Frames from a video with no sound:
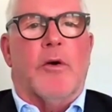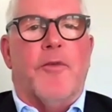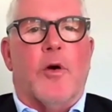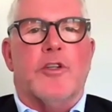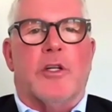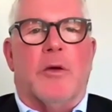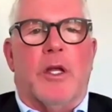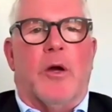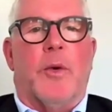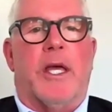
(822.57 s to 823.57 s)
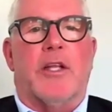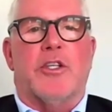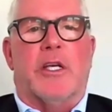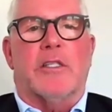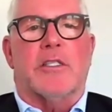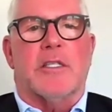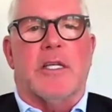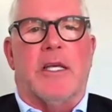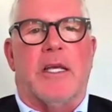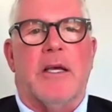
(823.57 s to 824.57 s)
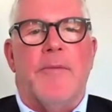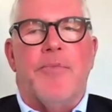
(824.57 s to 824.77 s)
fortunate you know we get a chance to see